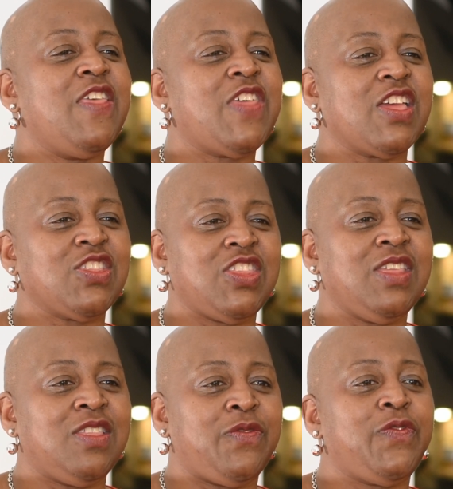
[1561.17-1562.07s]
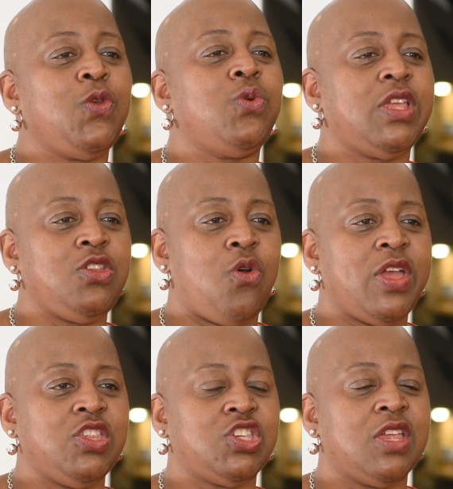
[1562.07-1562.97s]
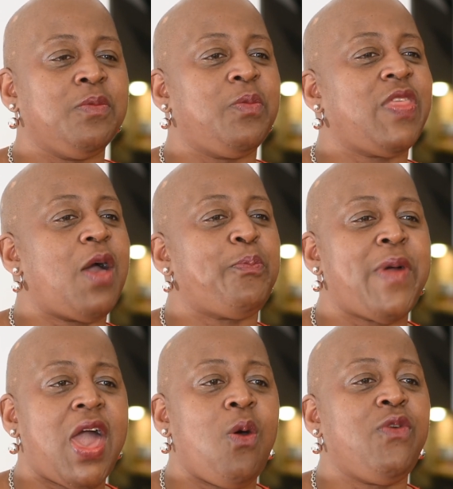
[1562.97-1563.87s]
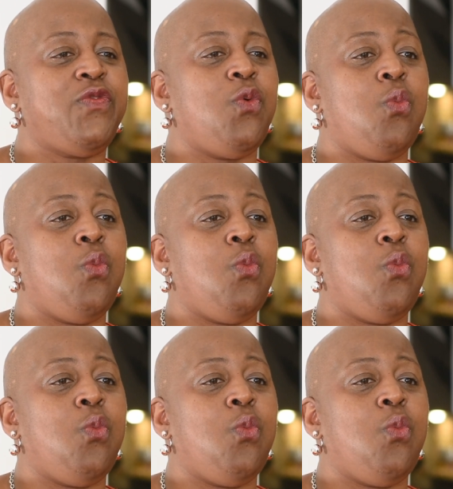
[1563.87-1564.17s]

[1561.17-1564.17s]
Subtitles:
that the fuel in your engine, but that powerful